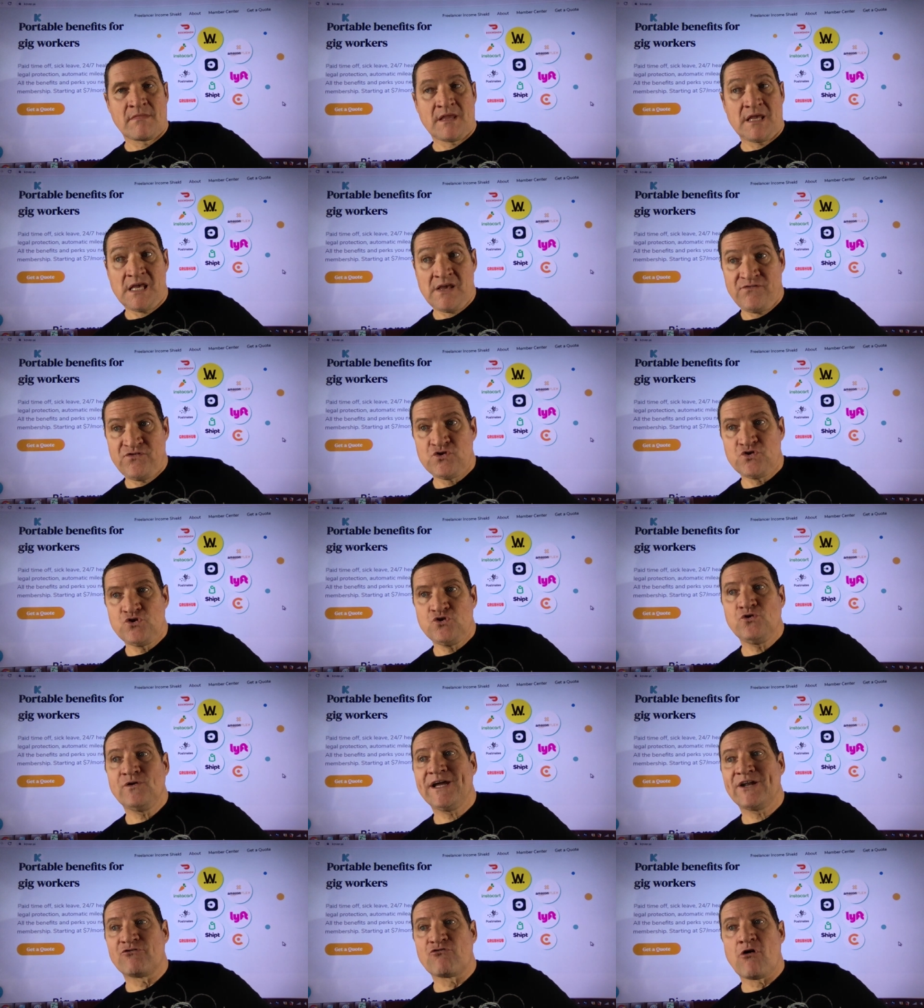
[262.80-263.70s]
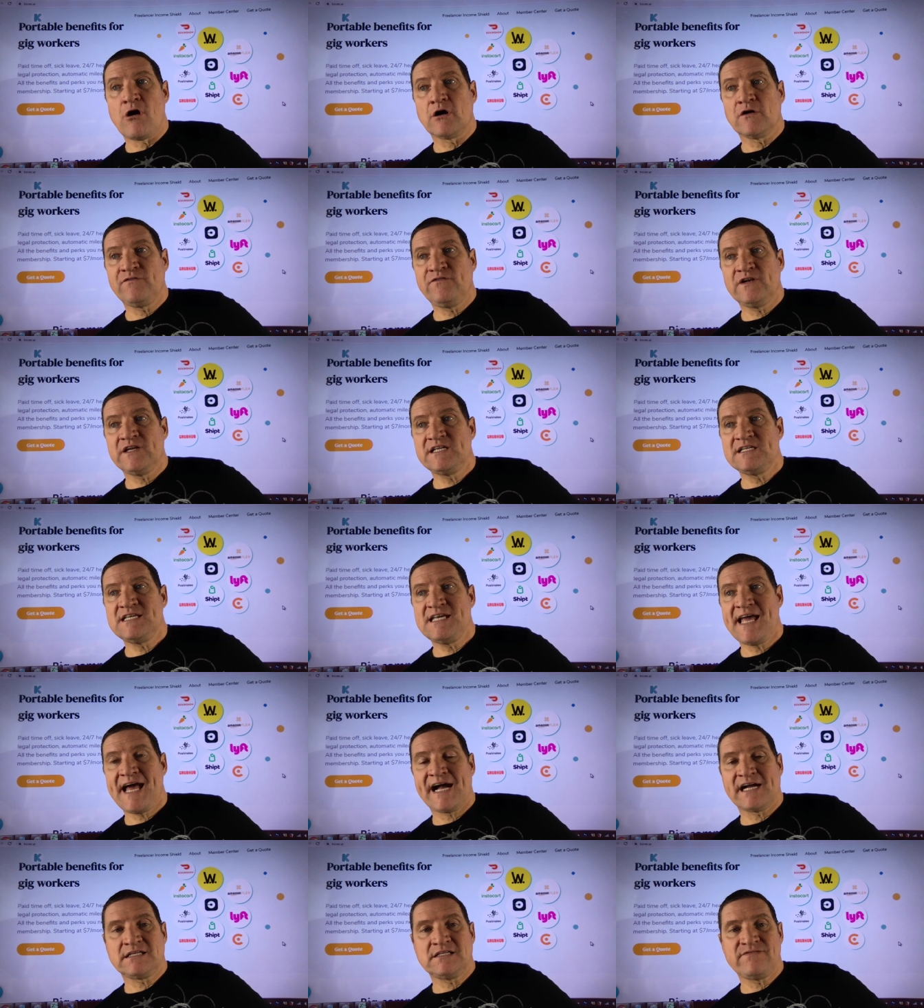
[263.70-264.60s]
If you do get wrongfully
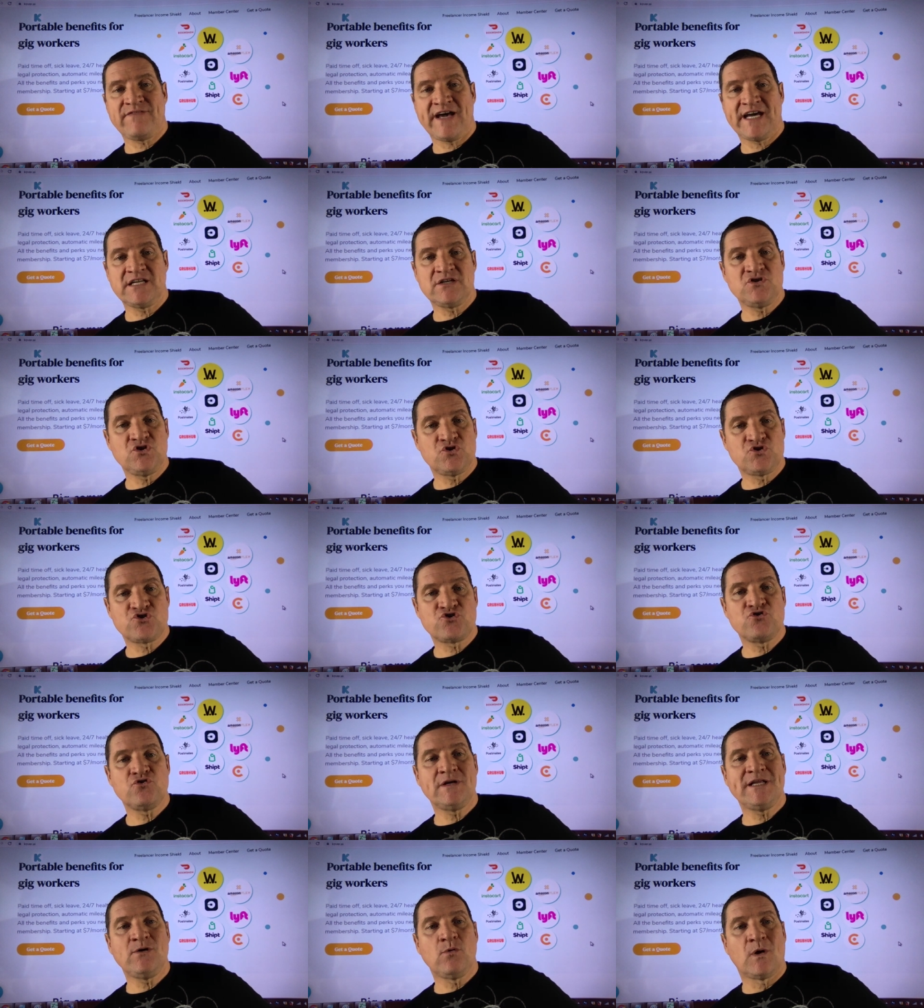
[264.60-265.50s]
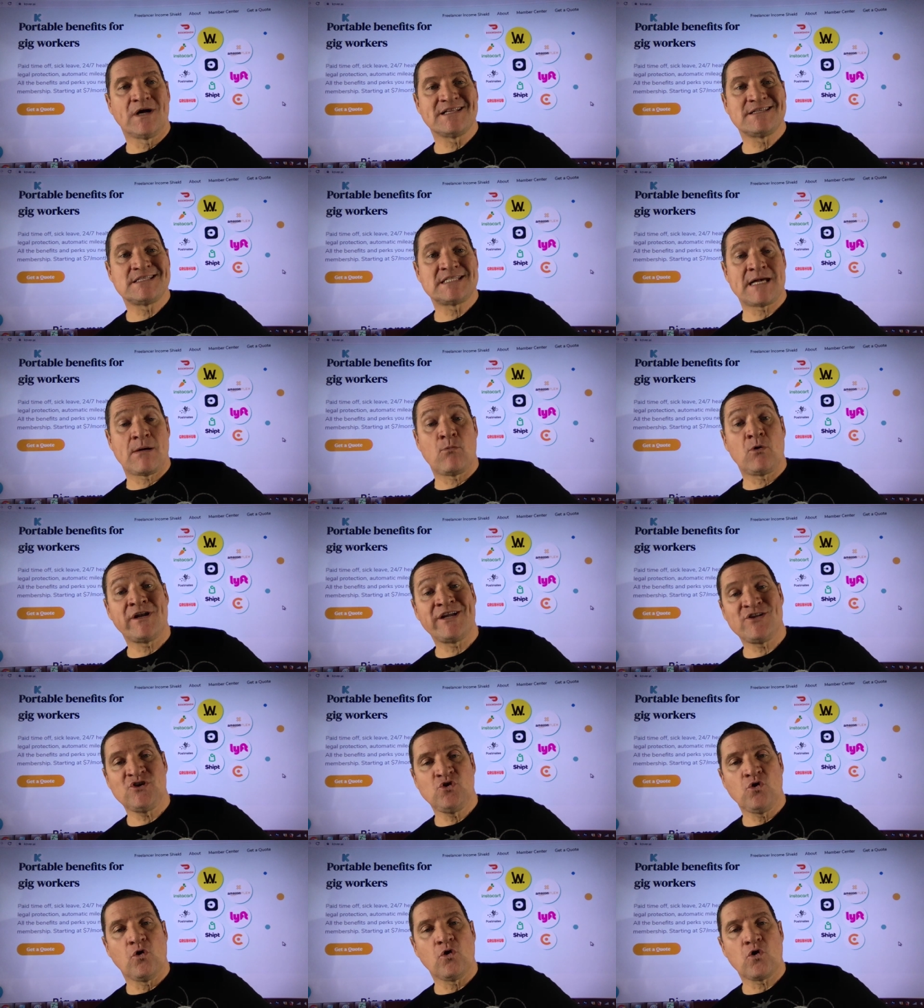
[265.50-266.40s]
deactivated, you truly want someone in
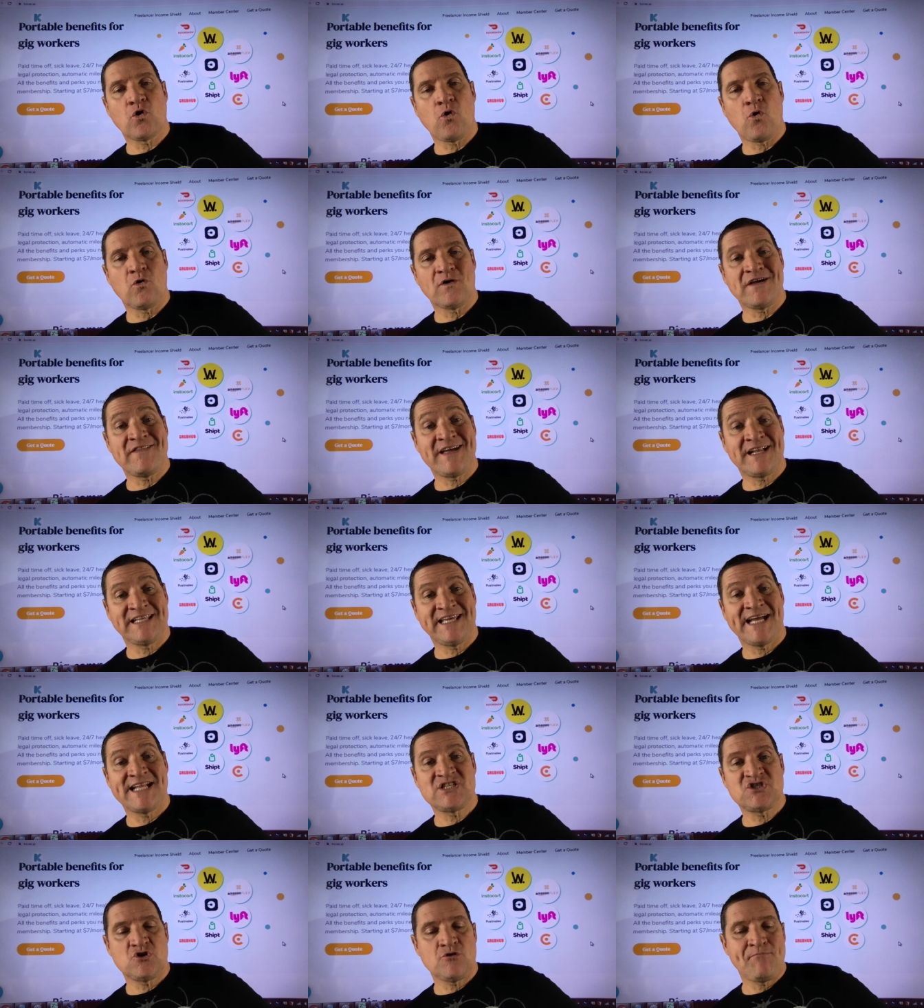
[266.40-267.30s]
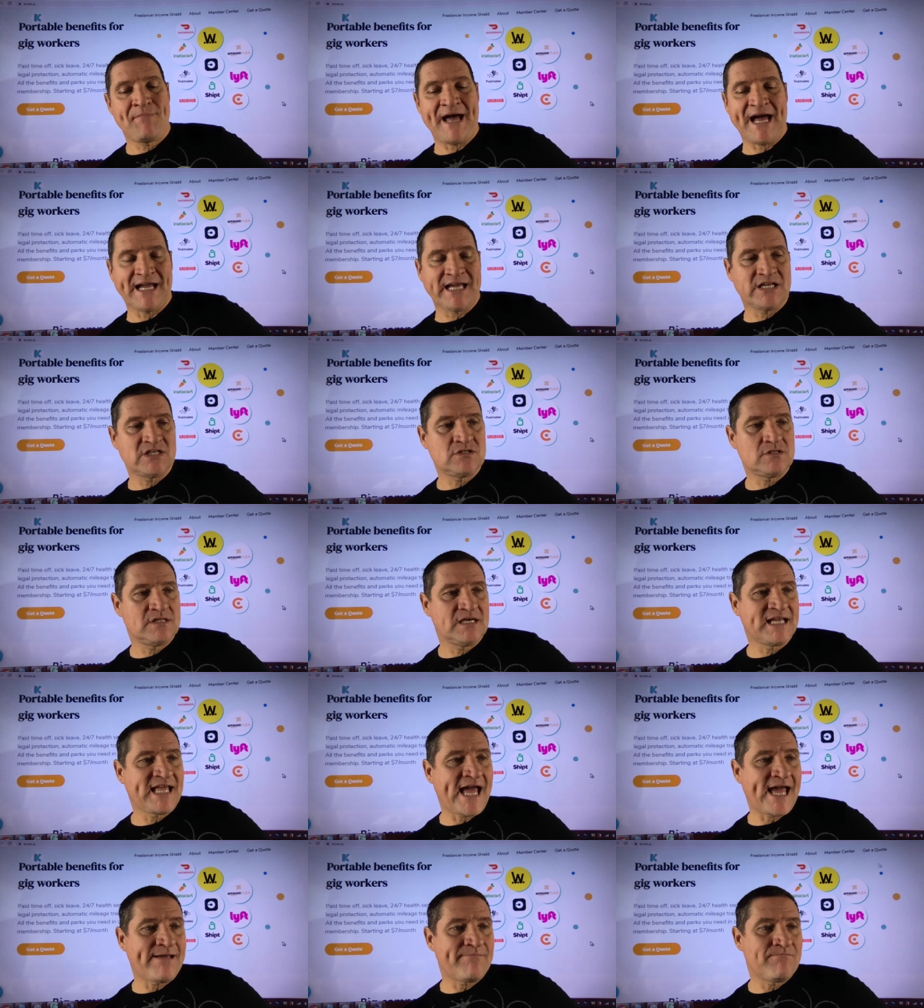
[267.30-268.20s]
your corner that gets you back into the
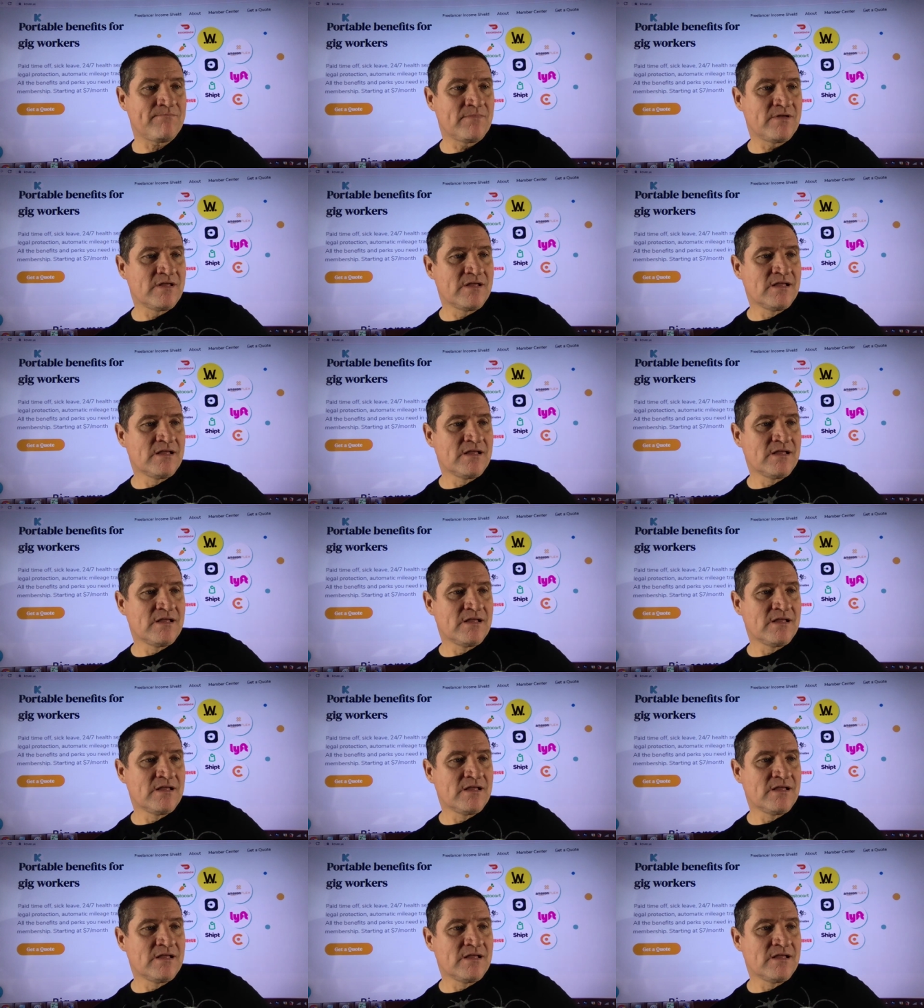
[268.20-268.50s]
game.